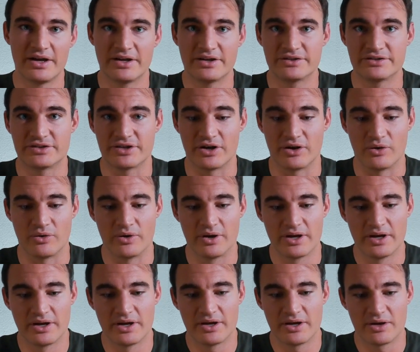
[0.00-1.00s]
So
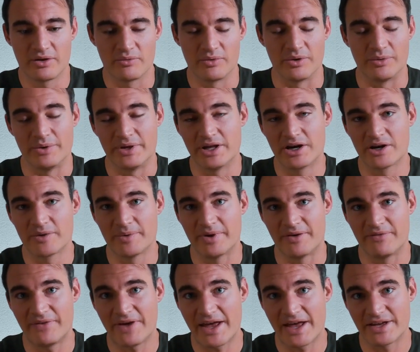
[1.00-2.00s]
when we
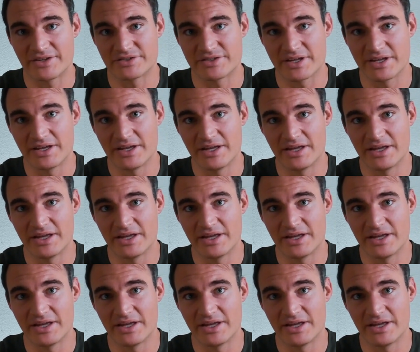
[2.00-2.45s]
intermittent fast,